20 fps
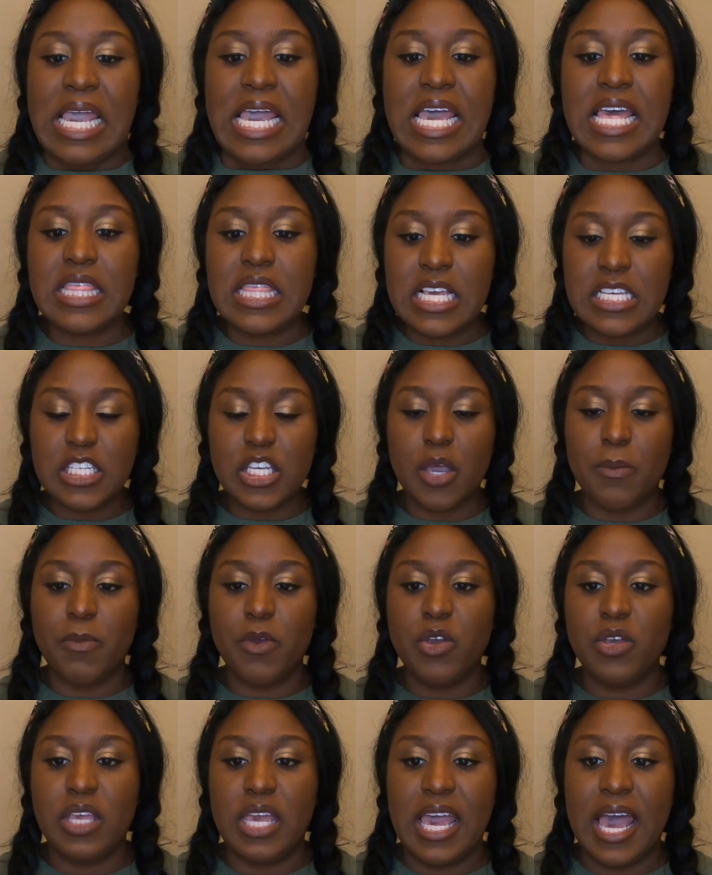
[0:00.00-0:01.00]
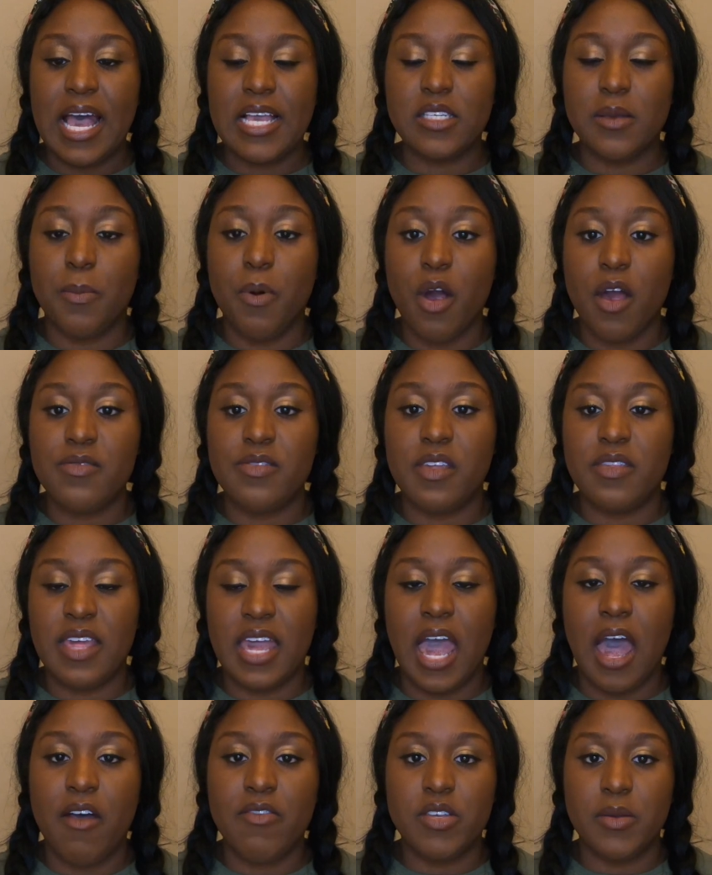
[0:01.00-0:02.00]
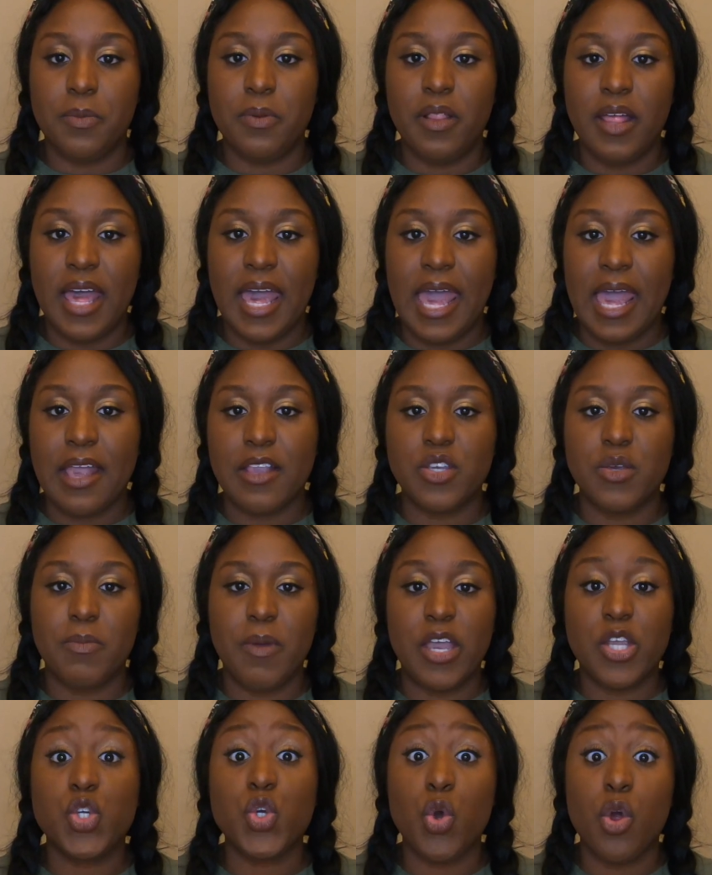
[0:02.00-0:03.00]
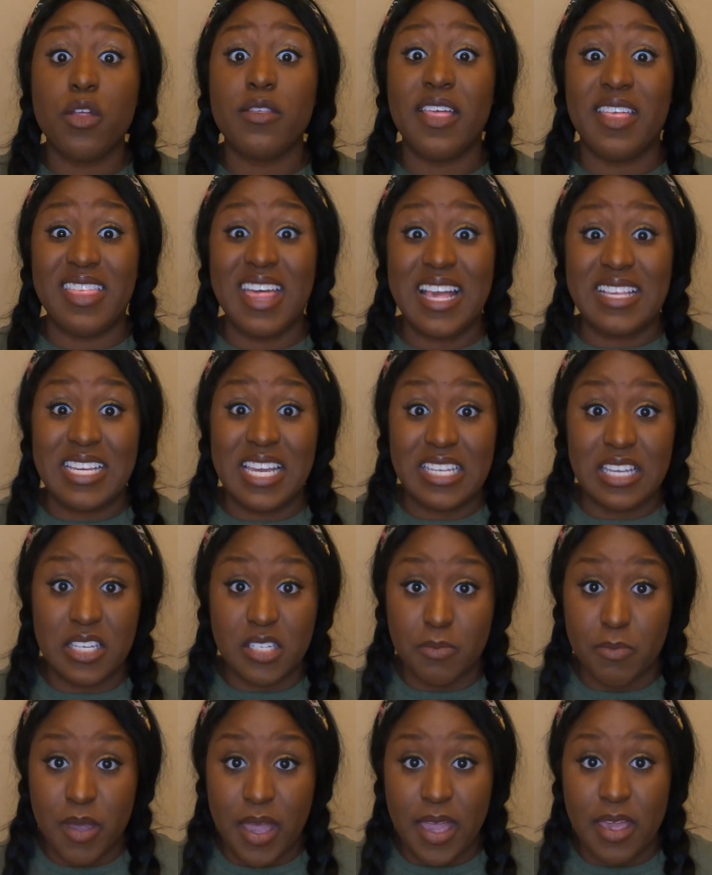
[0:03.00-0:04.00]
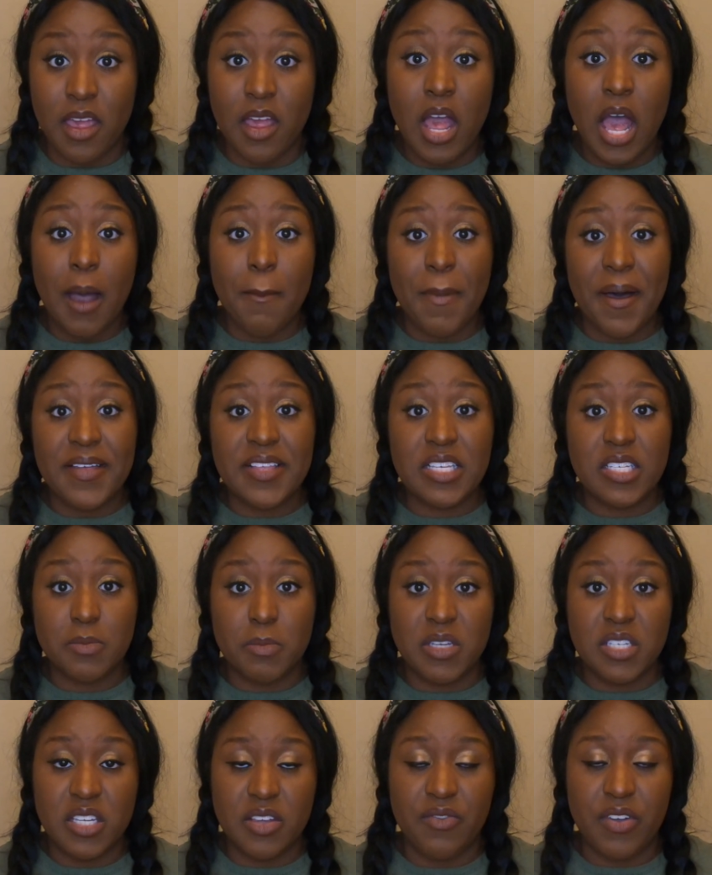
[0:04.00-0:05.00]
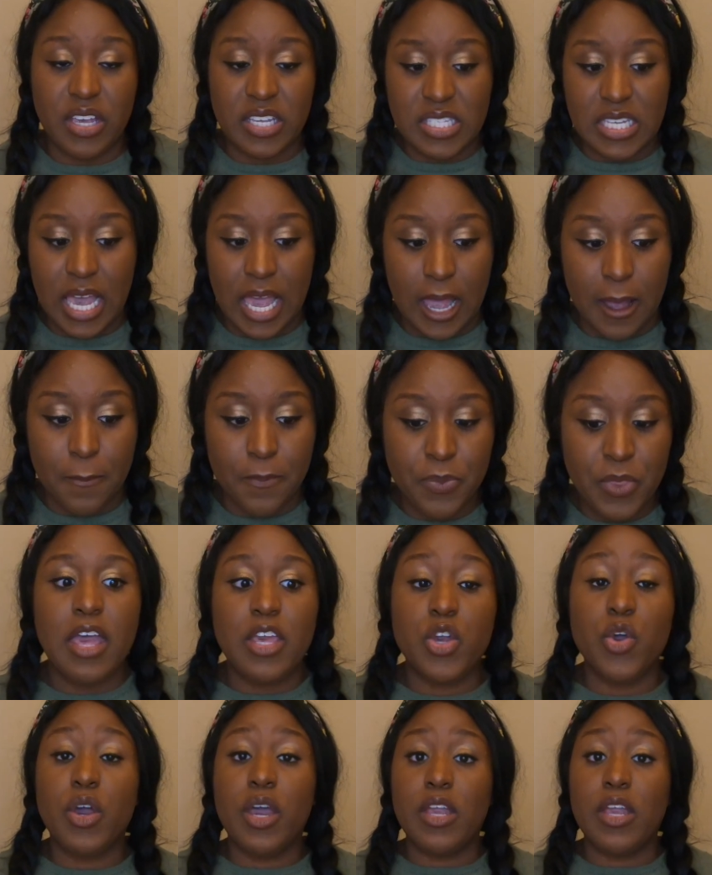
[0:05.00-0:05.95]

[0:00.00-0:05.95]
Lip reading: in this community has a part that they have to play to make sure that that need is met by the specific day. You